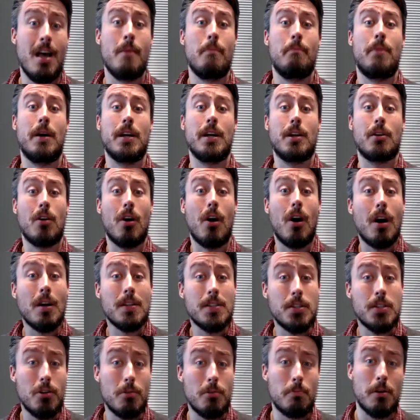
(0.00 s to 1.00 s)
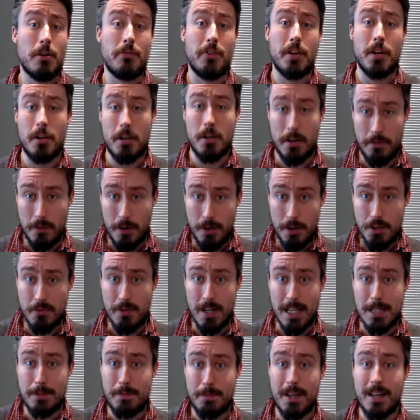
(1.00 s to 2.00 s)
but you're also improving your conversion
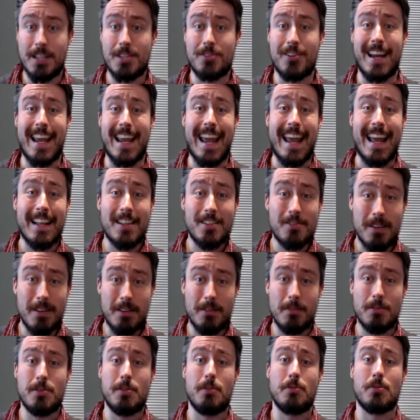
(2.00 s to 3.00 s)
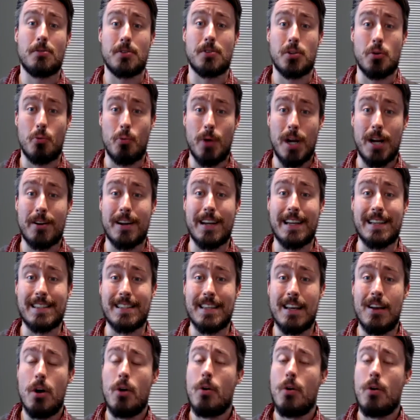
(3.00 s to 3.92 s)
rates because you're answering those users' queries